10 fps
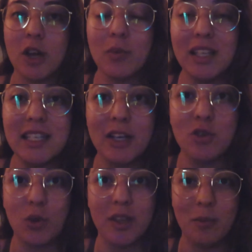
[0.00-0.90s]
I really did
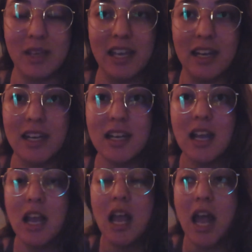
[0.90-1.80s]
enjoy the beginning.
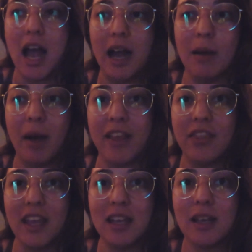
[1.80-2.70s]
Um, I
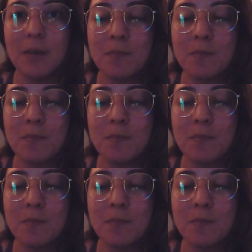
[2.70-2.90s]
think